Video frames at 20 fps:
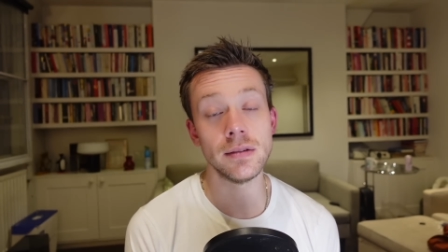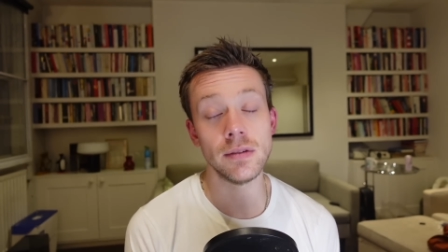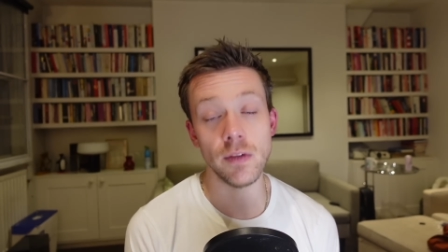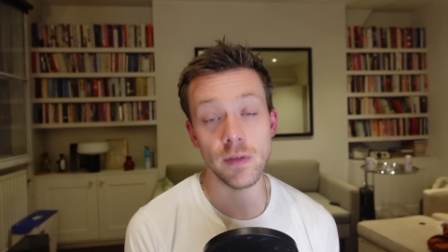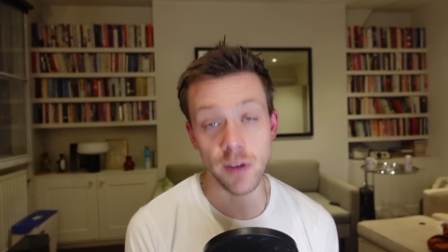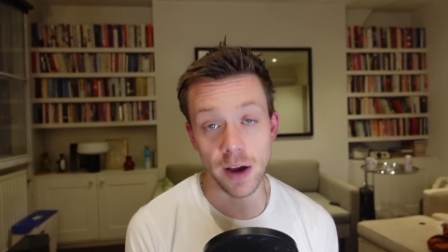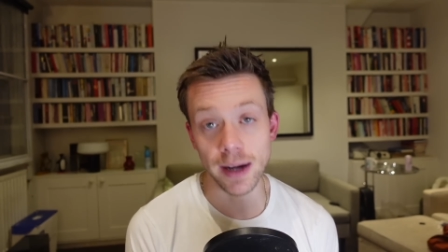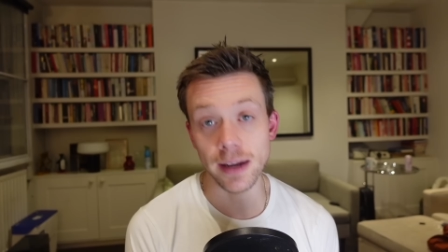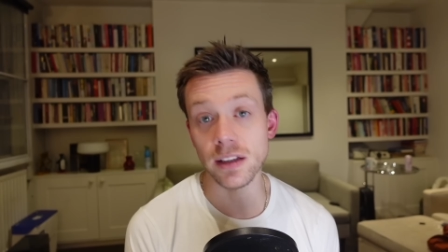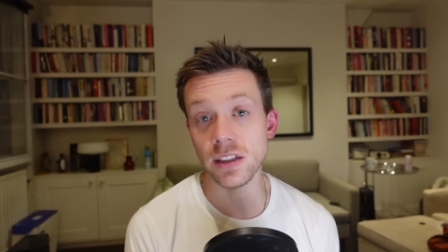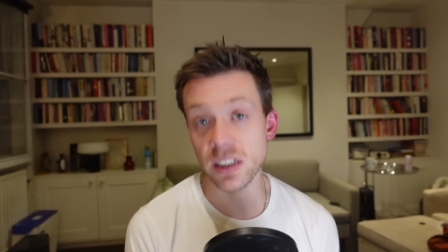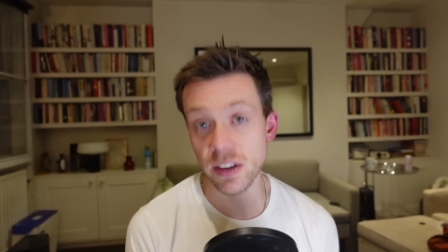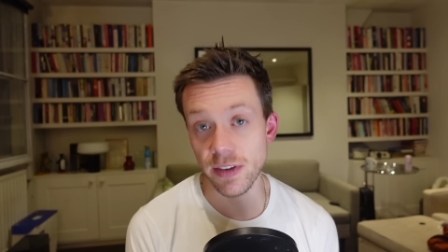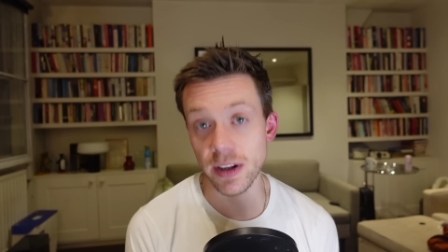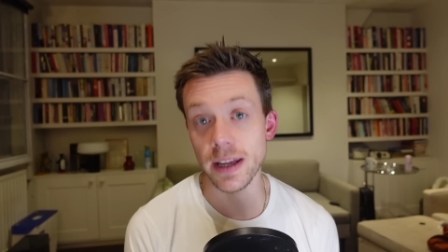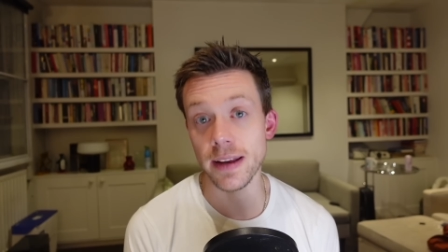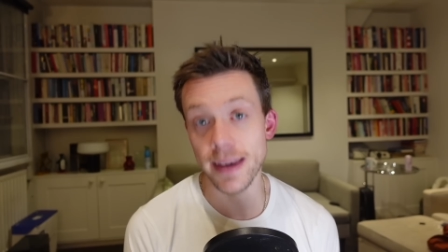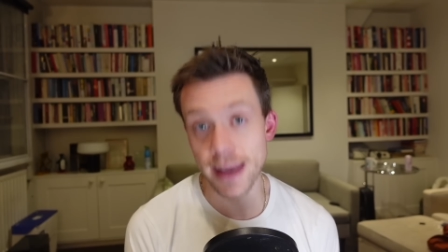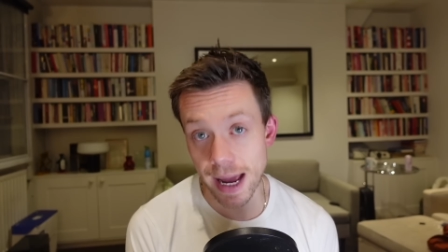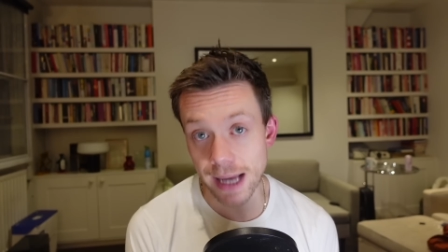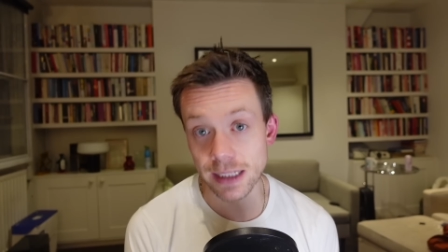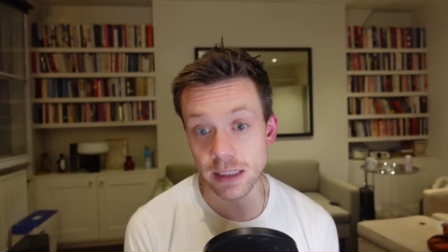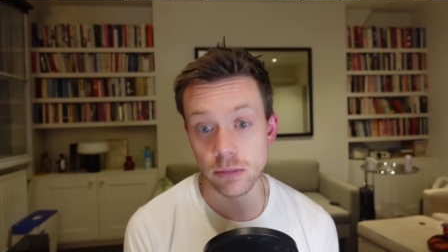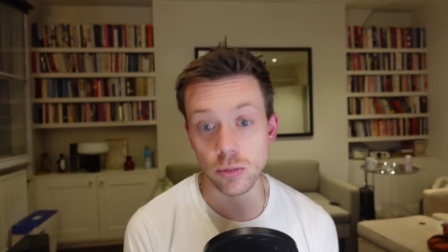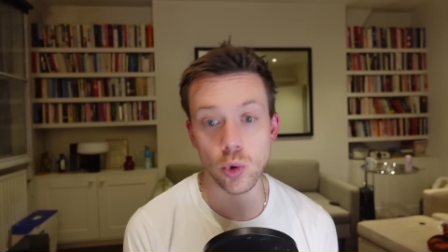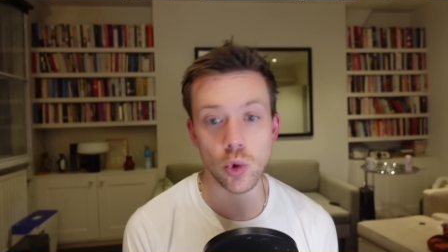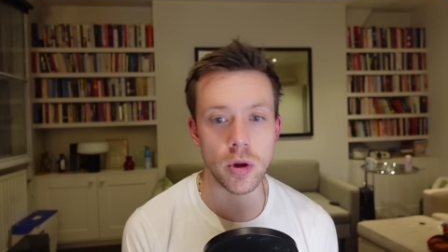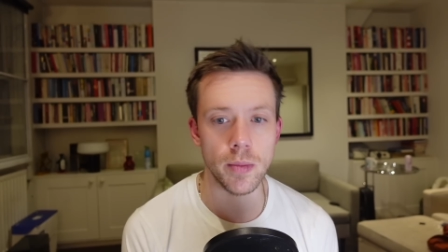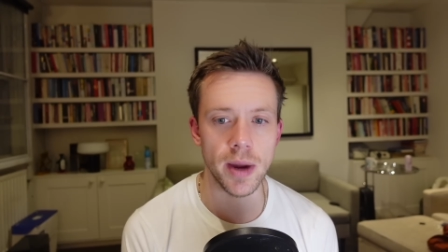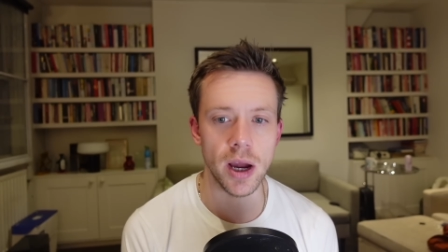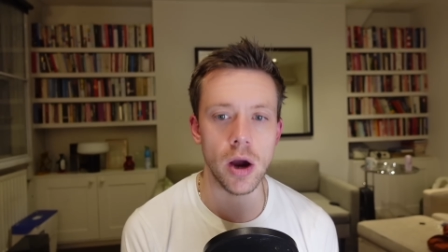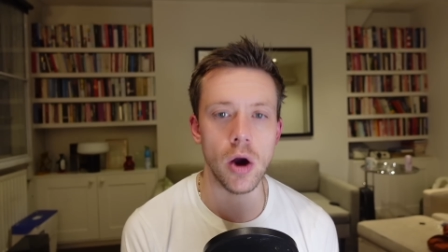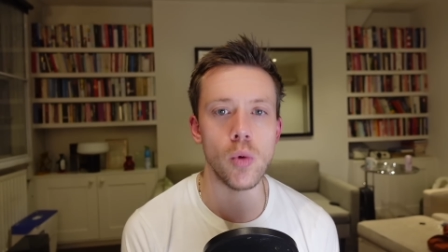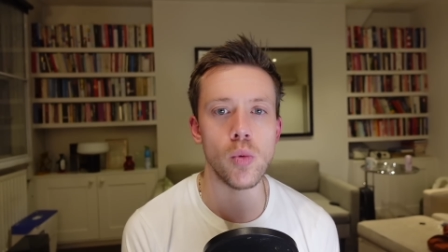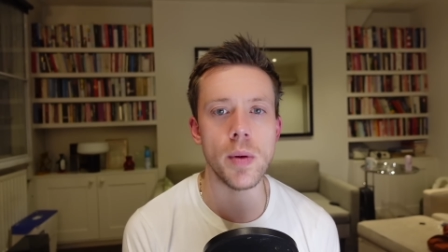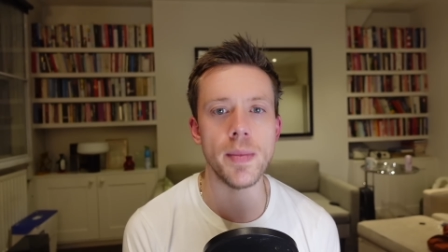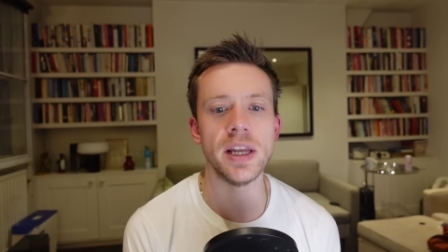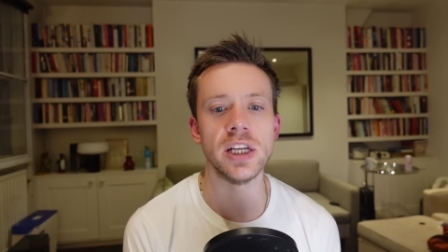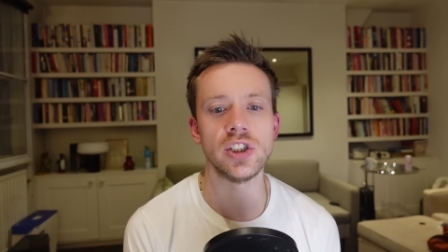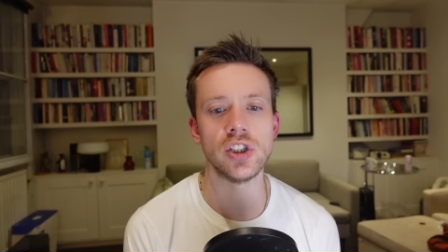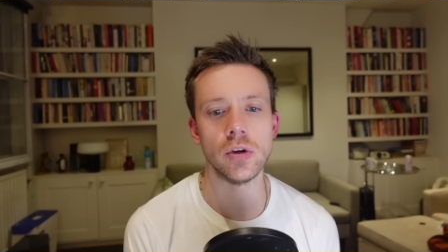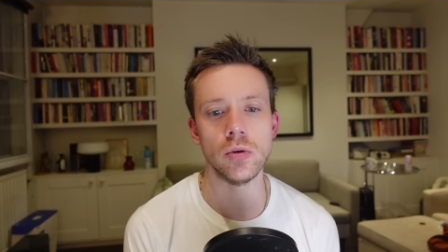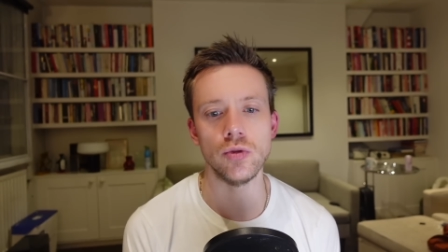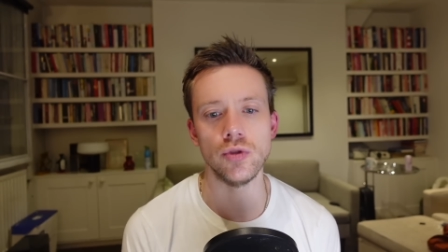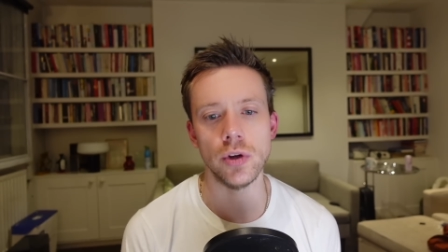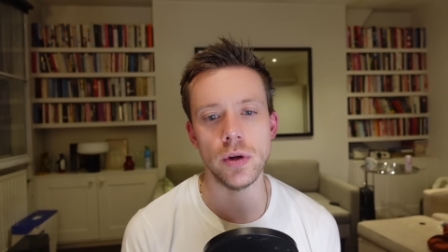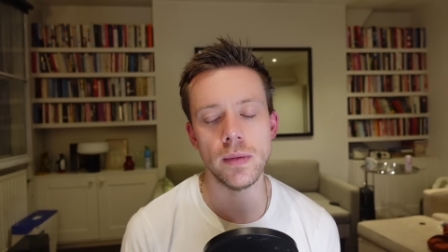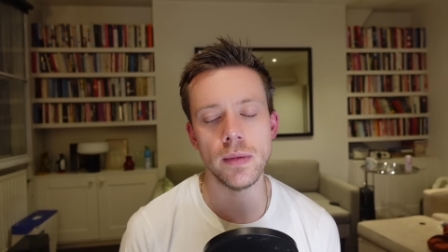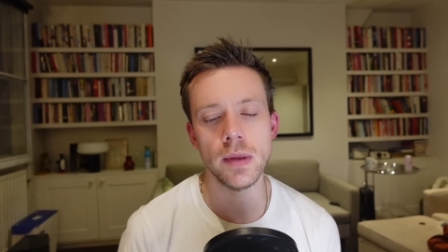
violent civilian deaths I'm talking about, are women and children.